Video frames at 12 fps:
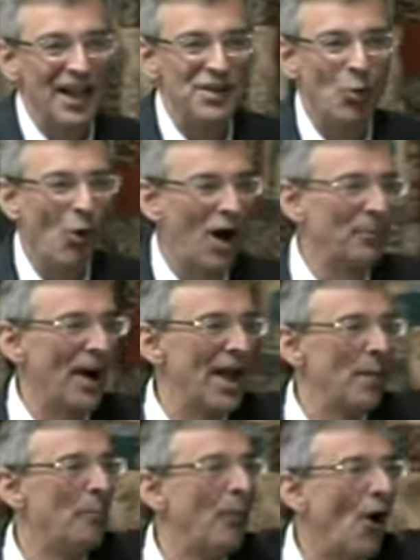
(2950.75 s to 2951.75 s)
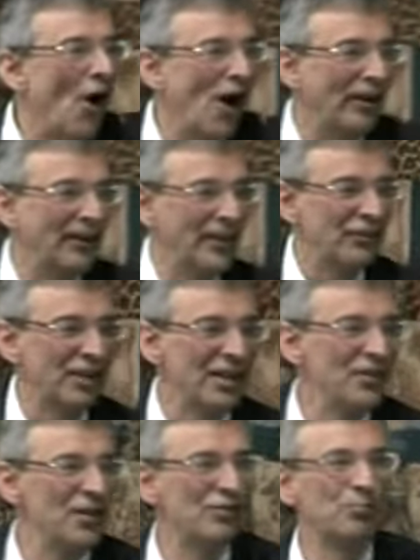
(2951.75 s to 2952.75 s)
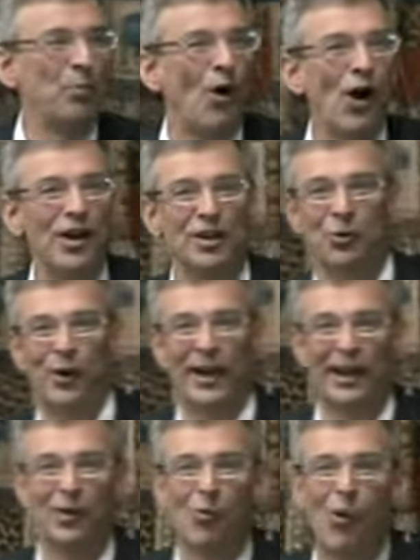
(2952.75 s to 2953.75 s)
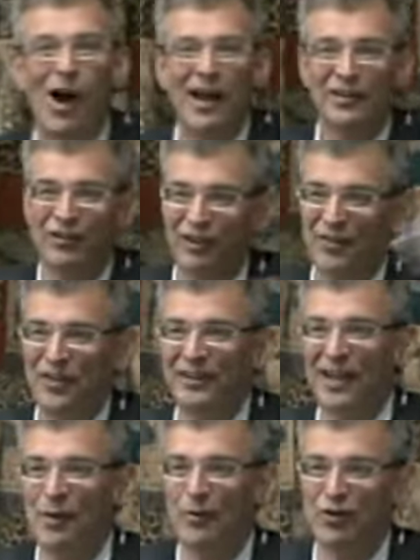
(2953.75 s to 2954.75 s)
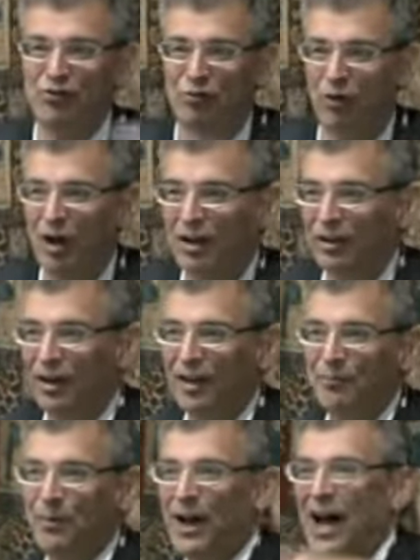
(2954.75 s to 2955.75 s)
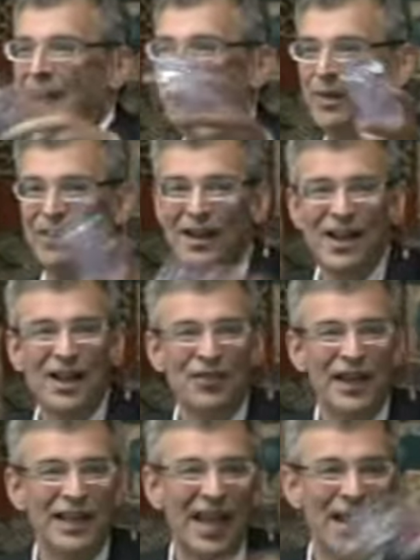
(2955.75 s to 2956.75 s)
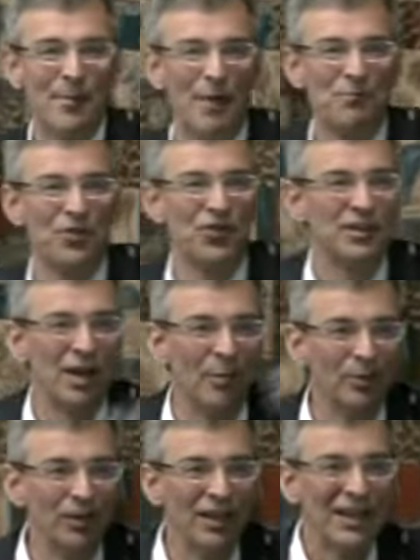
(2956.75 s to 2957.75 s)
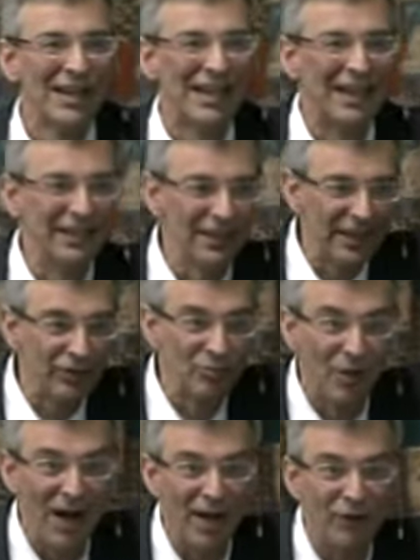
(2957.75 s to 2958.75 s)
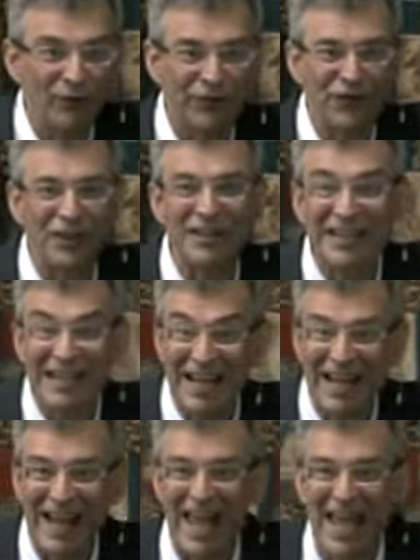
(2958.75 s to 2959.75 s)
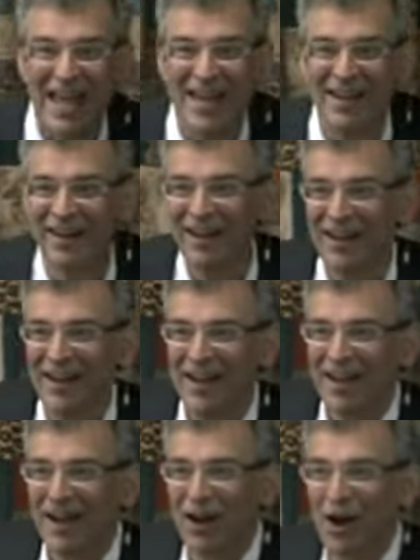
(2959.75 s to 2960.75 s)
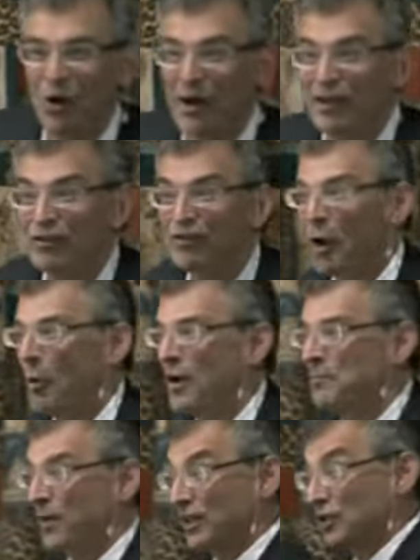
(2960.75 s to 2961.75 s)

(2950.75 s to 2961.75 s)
And you walk by a bar, and they said, in this bar, Crick and Watson, I think they were drunk or on pot, but they came up with the double helix model for the DNA, and so on.